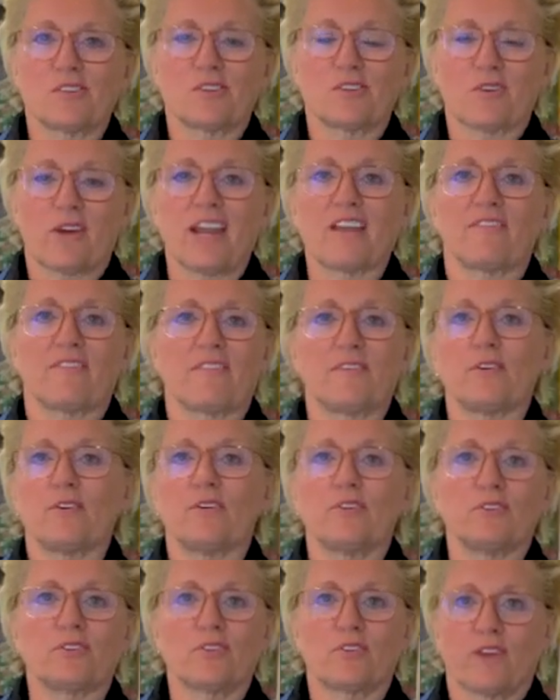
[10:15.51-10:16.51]
great
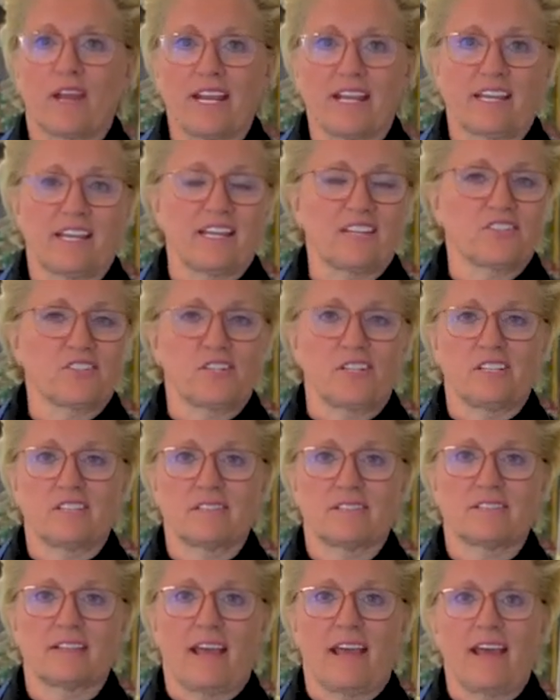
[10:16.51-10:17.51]
food, great
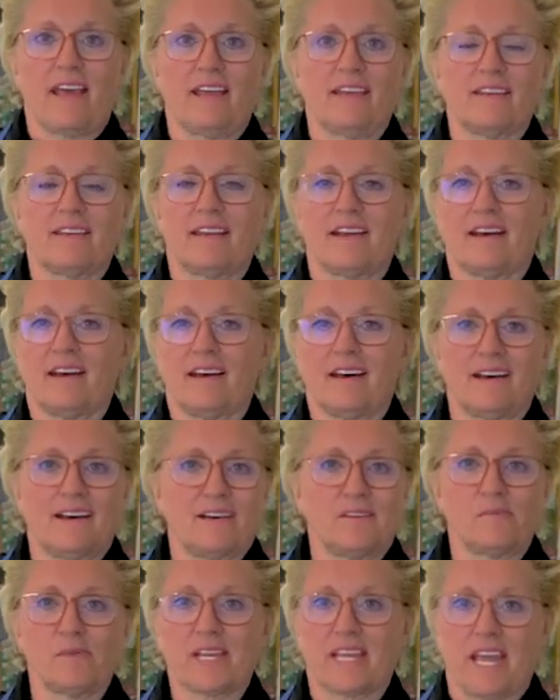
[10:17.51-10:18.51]
kitchens, and
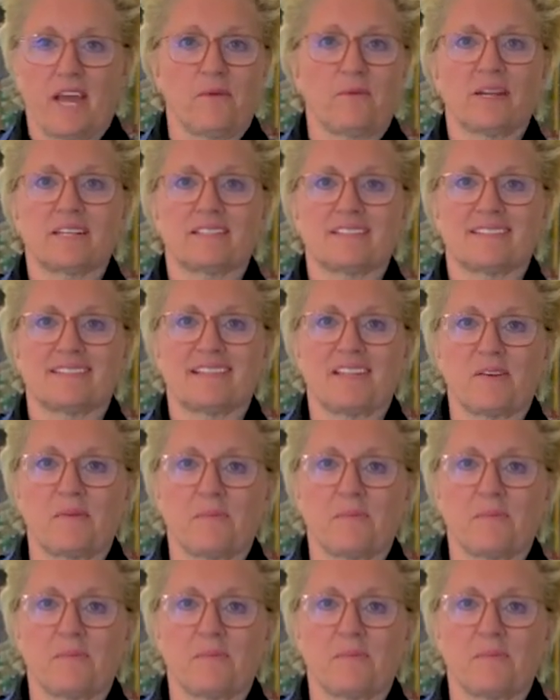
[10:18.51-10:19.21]
we can't wait to see